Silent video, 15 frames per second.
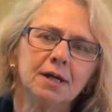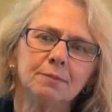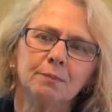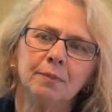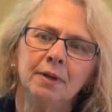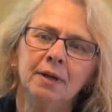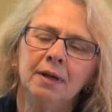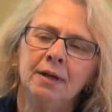At,
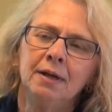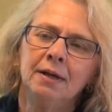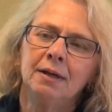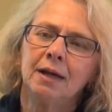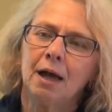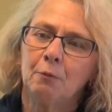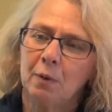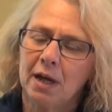uh,
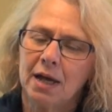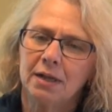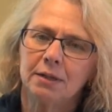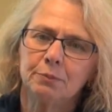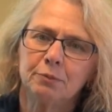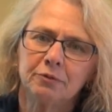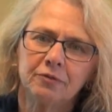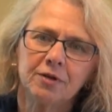and we had
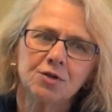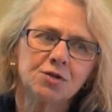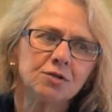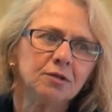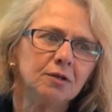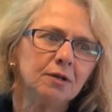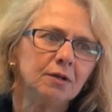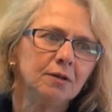a
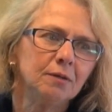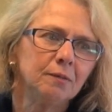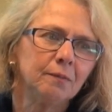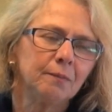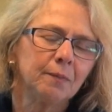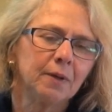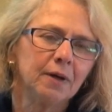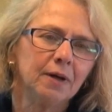professional
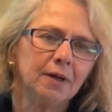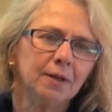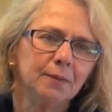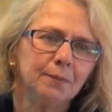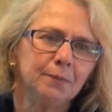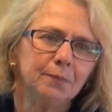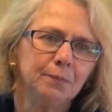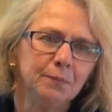uh,
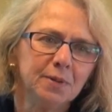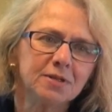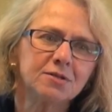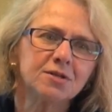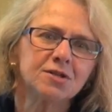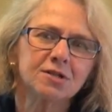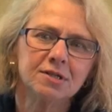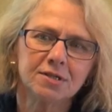
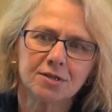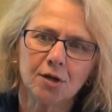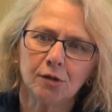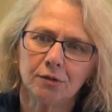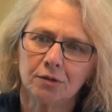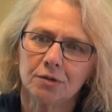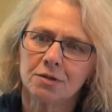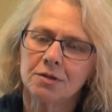business
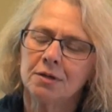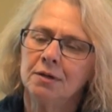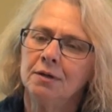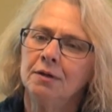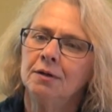consultant